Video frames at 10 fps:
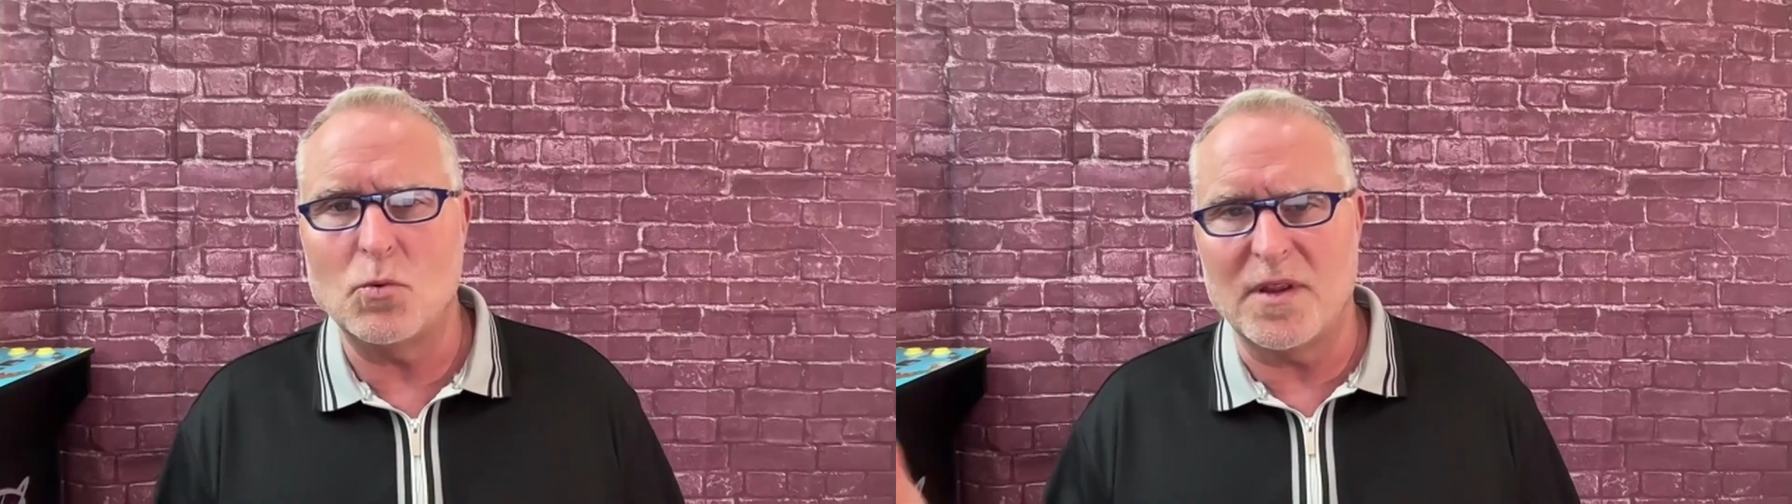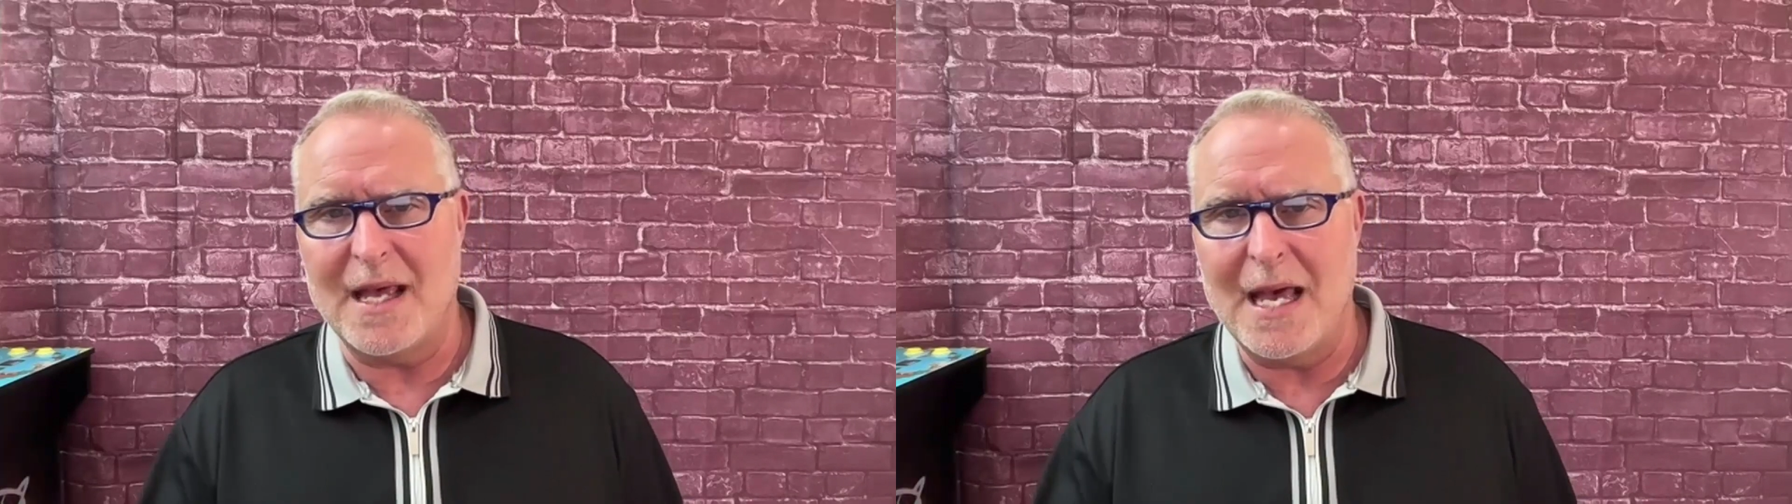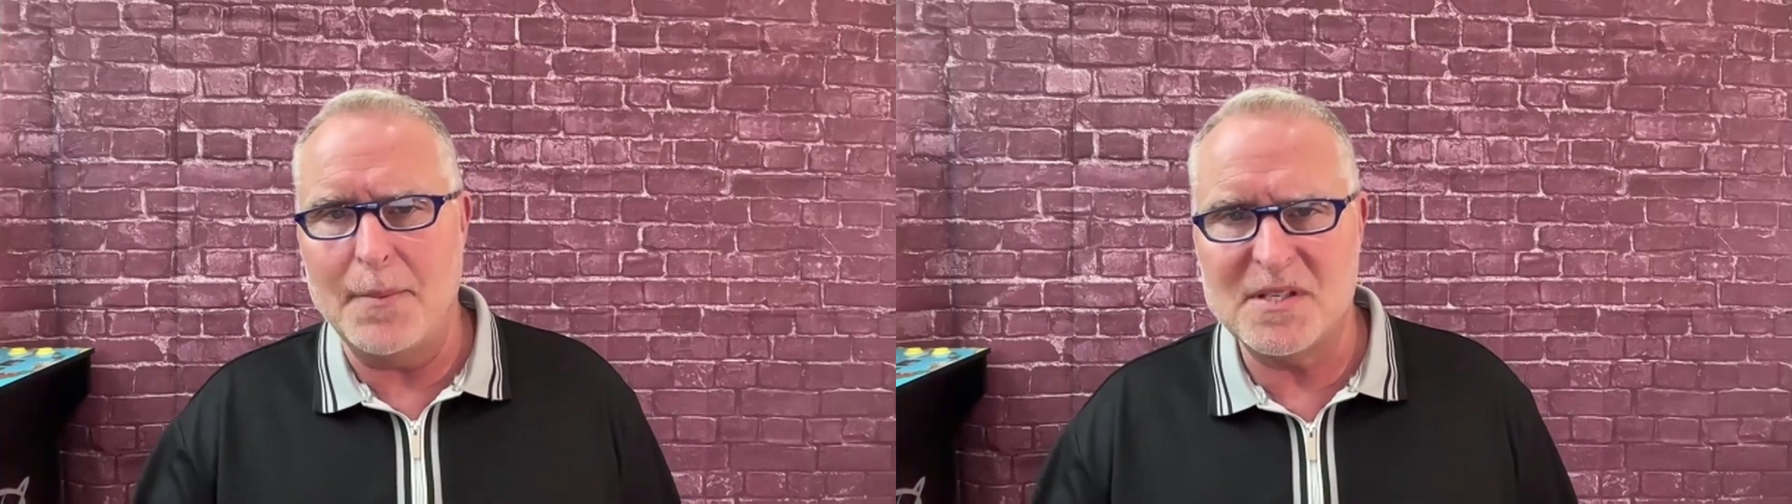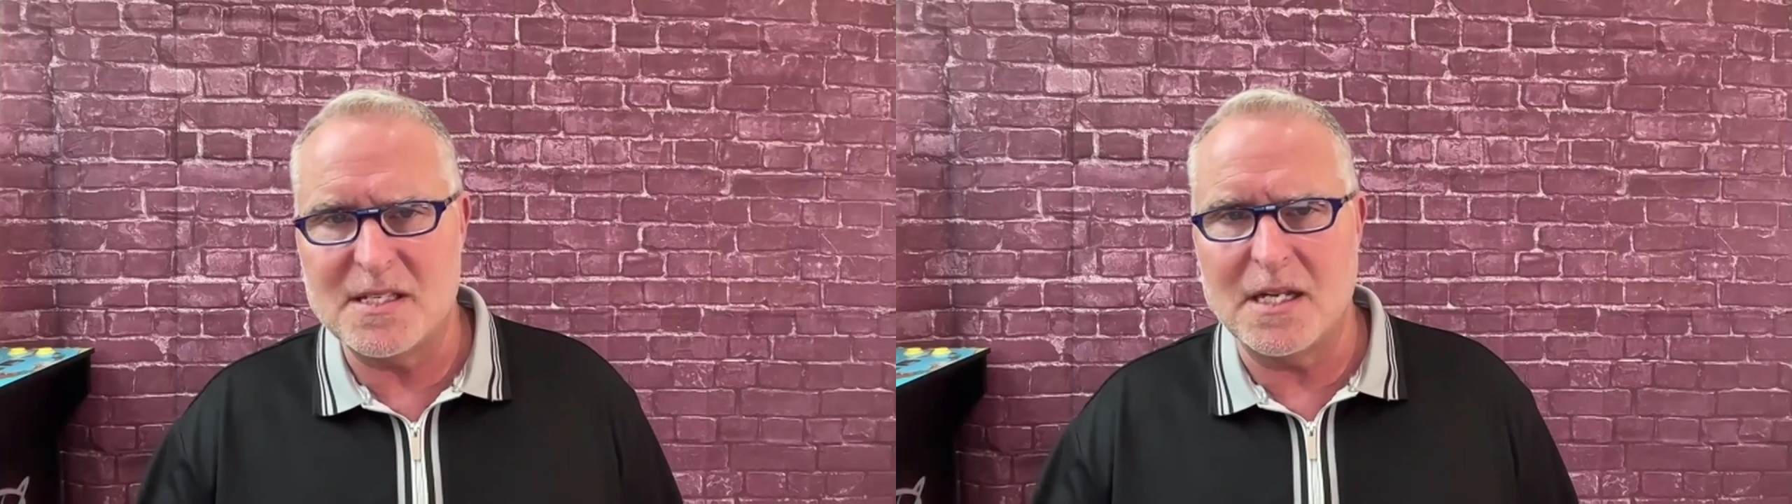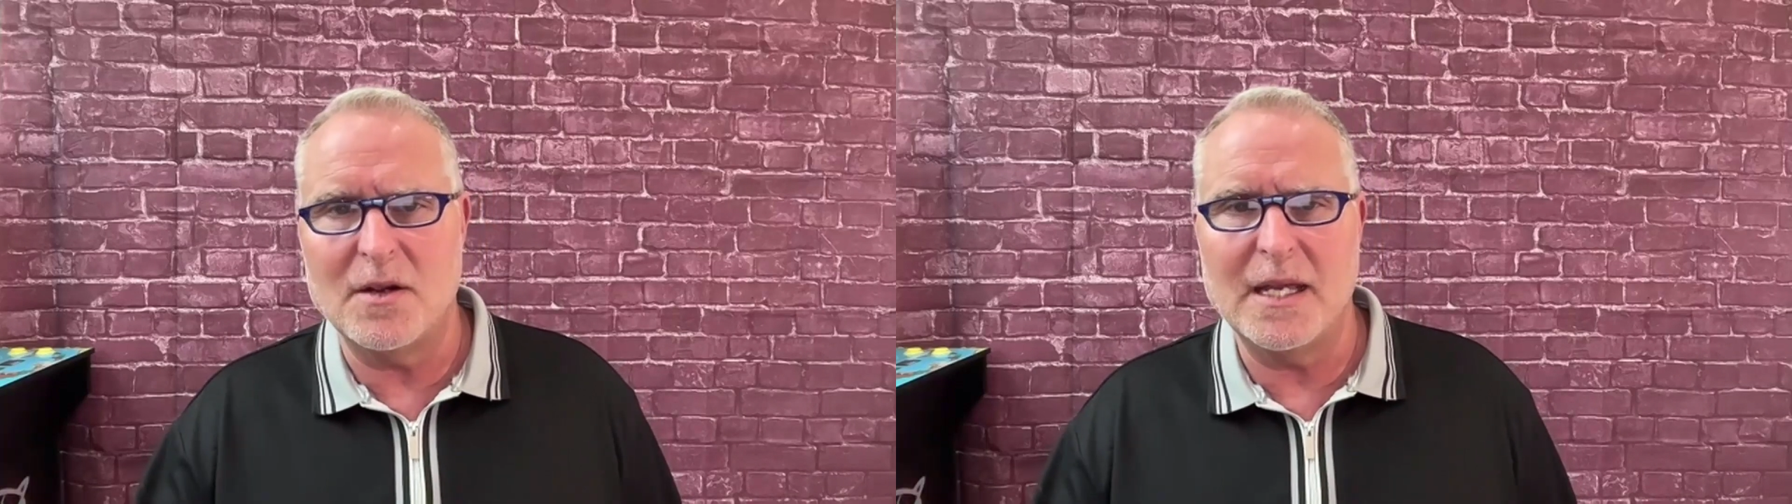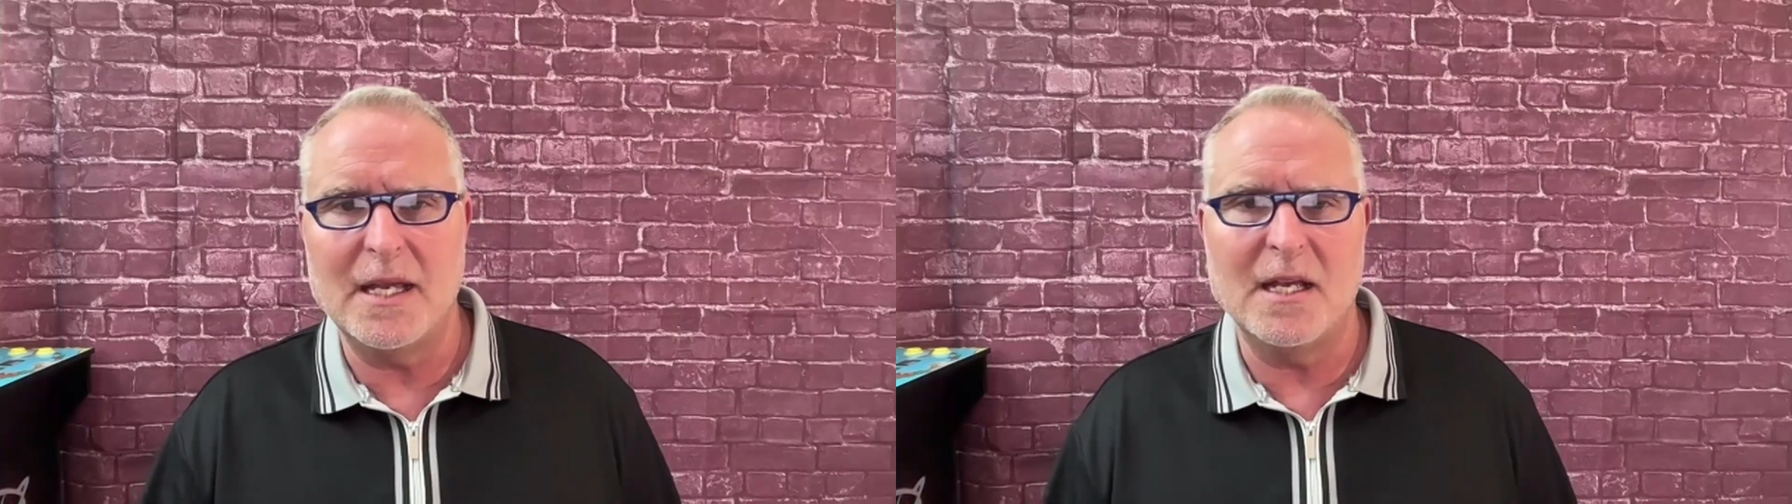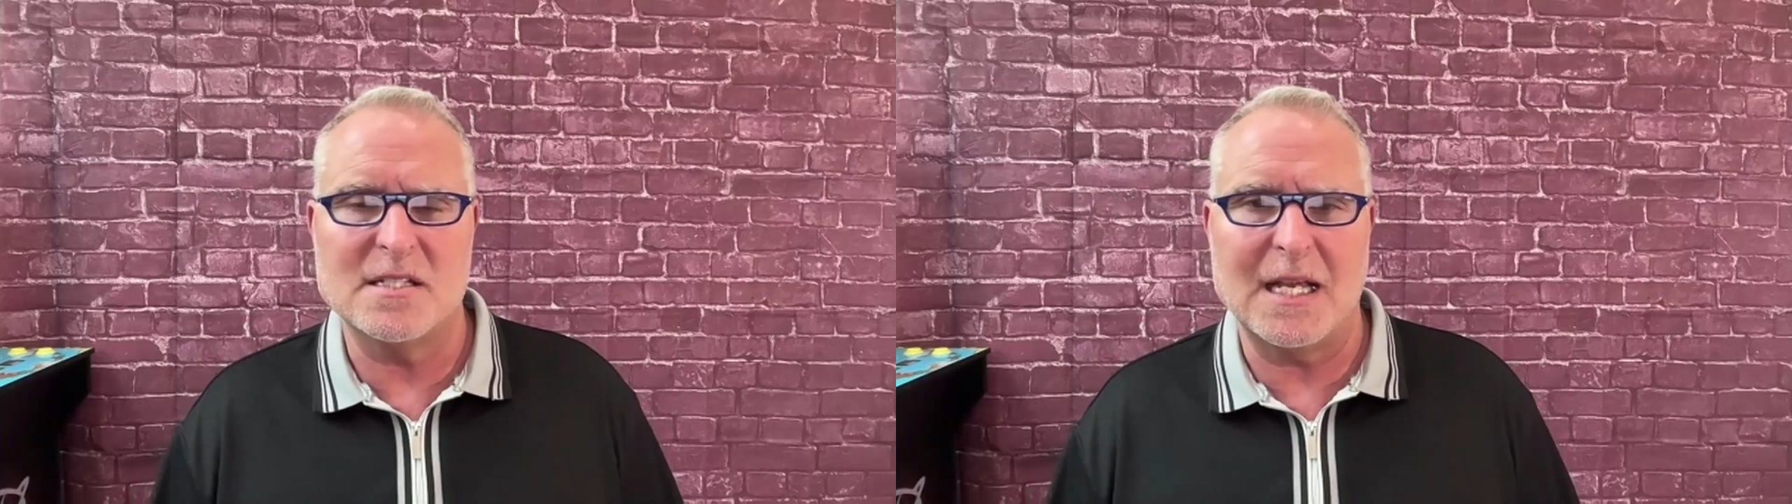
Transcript: where the epicenter is